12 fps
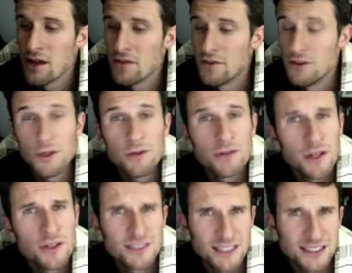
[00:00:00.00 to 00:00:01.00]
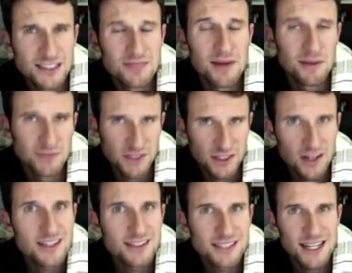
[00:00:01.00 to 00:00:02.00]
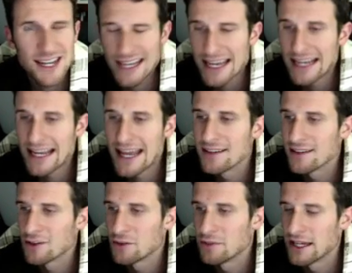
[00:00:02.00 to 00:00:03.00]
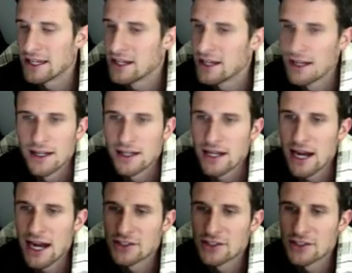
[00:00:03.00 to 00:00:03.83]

the new loot system, I'm starting to see it kick in a little bit. Gosh,